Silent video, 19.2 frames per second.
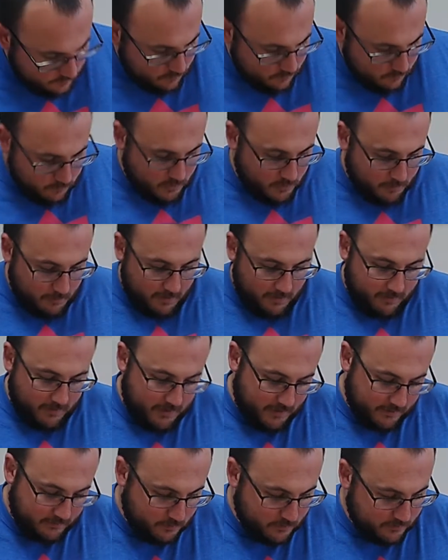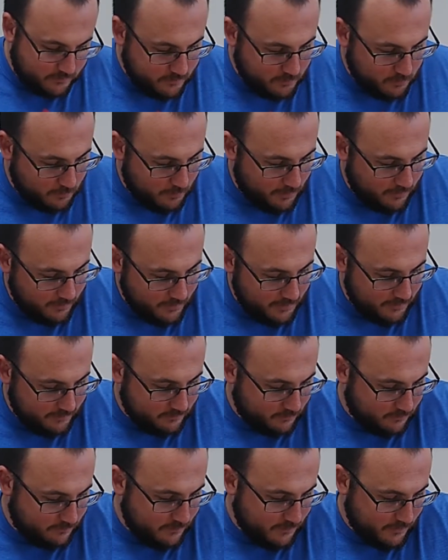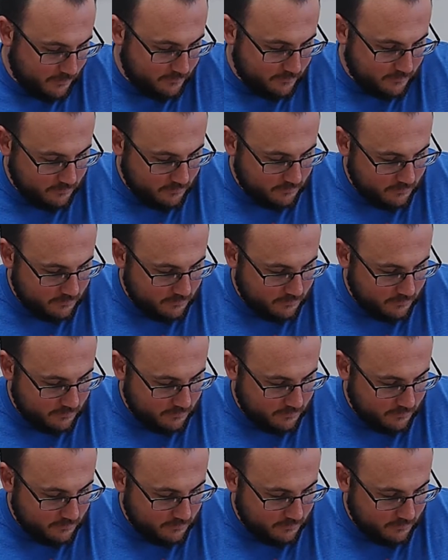where are my legs? Let's see where my legs are facing.